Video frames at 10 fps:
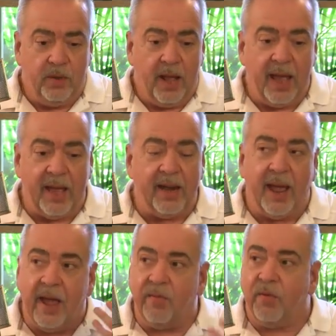And
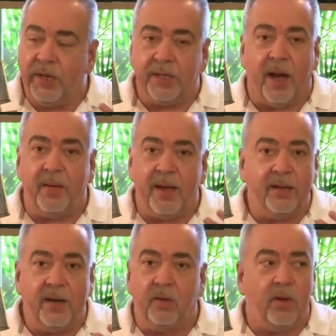every time,
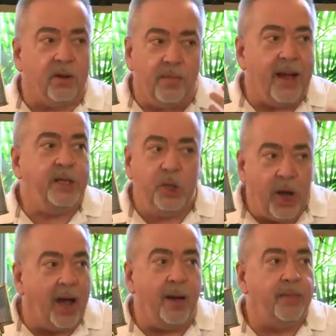and look, my
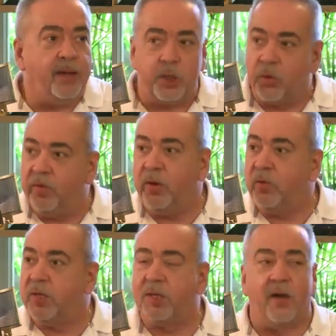job is to review
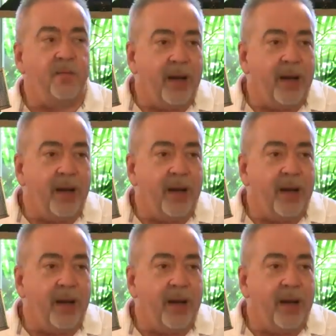this stuff.